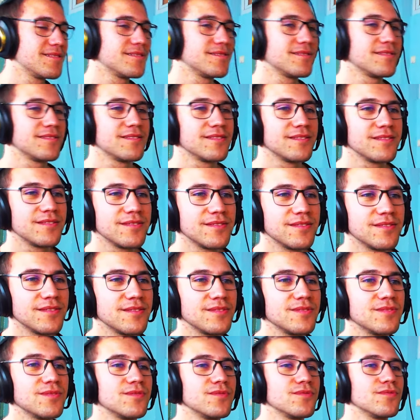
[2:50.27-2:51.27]

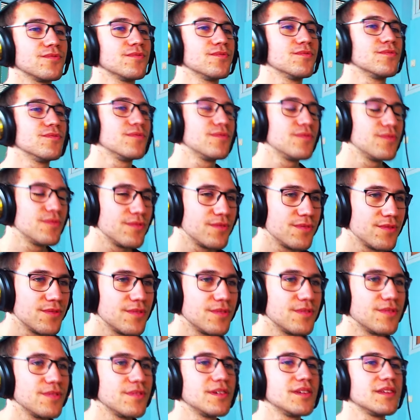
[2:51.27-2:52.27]
with you
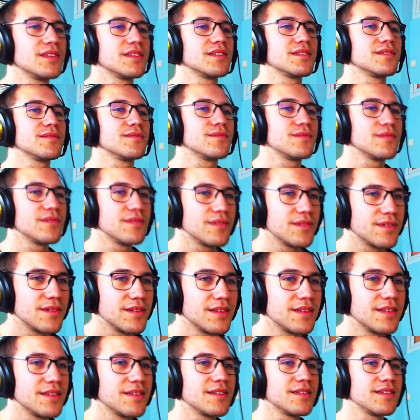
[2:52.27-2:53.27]
in this
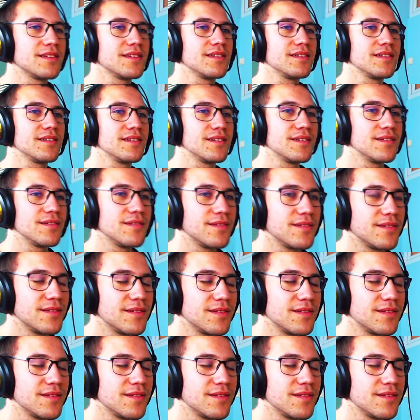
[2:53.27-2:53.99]
moment forever.